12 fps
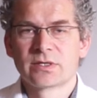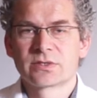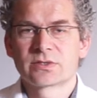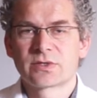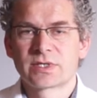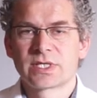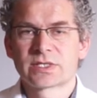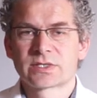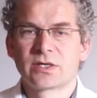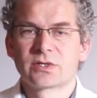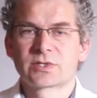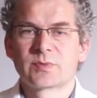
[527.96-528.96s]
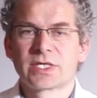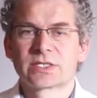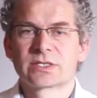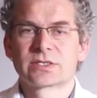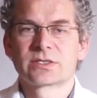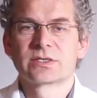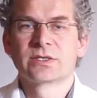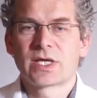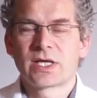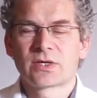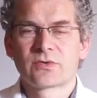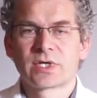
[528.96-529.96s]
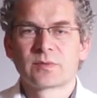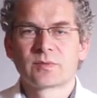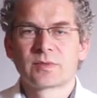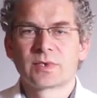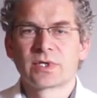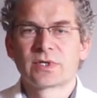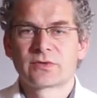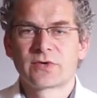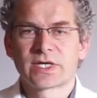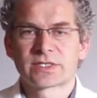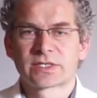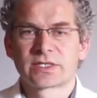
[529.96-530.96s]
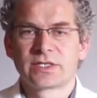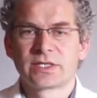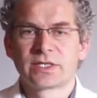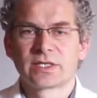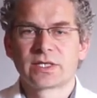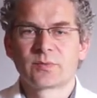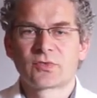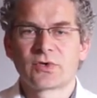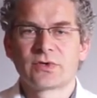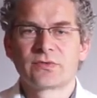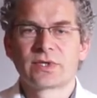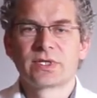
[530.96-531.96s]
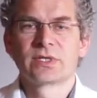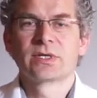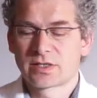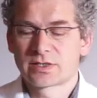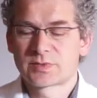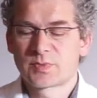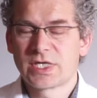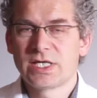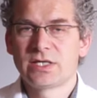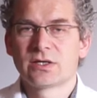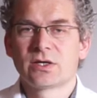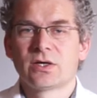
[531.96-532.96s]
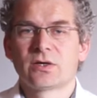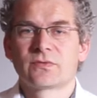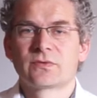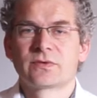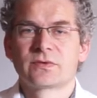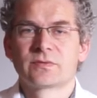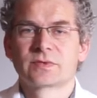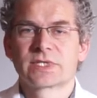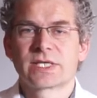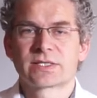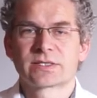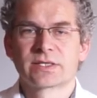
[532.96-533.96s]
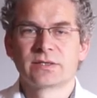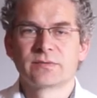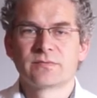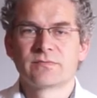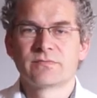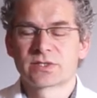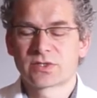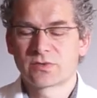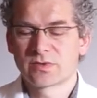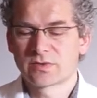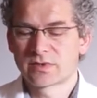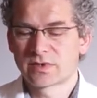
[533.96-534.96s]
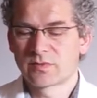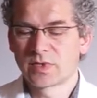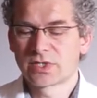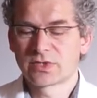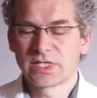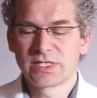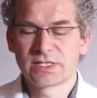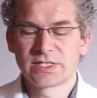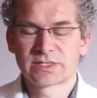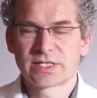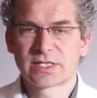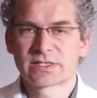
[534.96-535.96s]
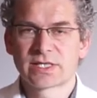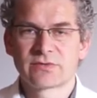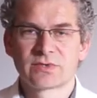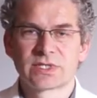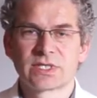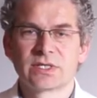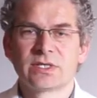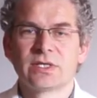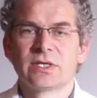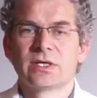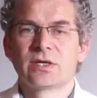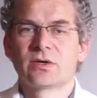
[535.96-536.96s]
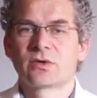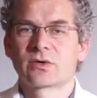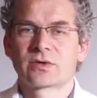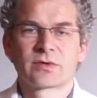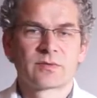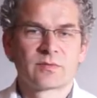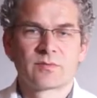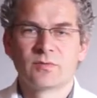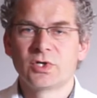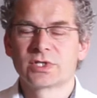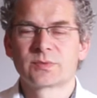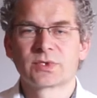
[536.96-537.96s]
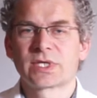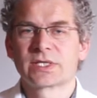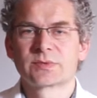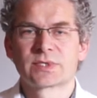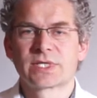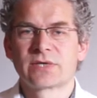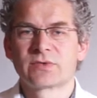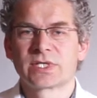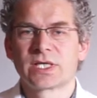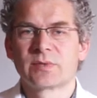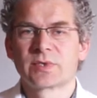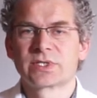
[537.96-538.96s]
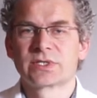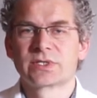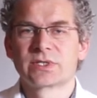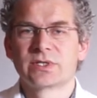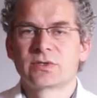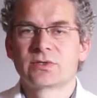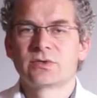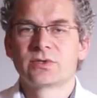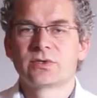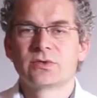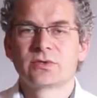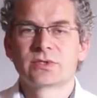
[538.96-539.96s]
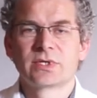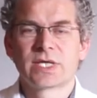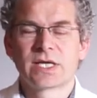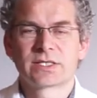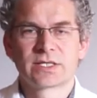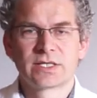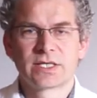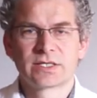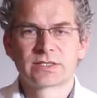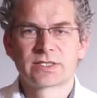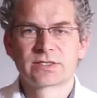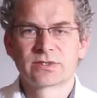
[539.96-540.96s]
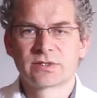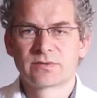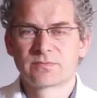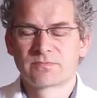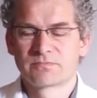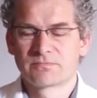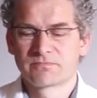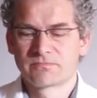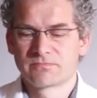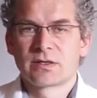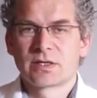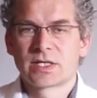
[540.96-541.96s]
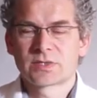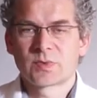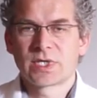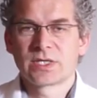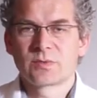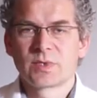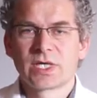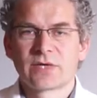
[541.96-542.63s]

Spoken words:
So this automated algorithm drastically improved the speed of testing, so we could easily take 70 or multiple times 70 images to do data analysis on. This way we